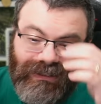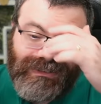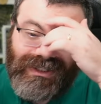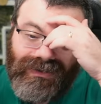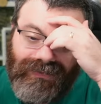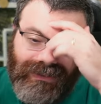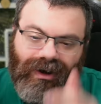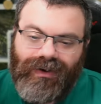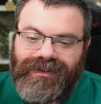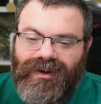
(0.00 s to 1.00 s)
So the
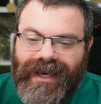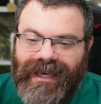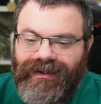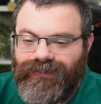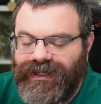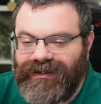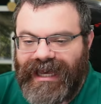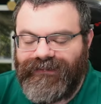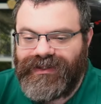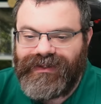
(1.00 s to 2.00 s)
only way we could
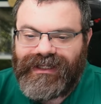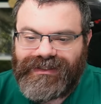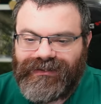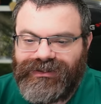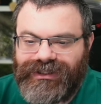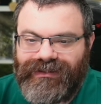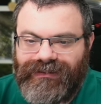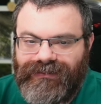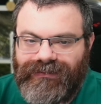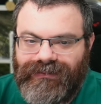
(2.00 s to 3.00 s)
have a unique
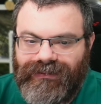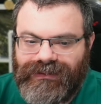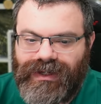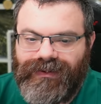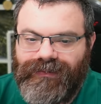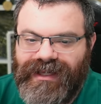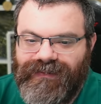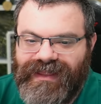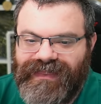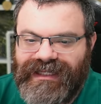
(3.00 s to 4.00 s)
solution, so with,
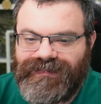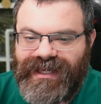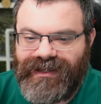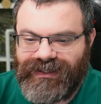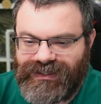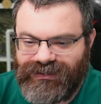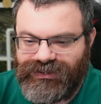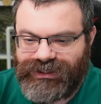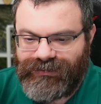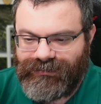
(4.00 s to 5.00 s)
with this being the
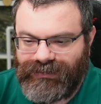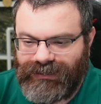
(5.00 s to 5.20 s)
solution,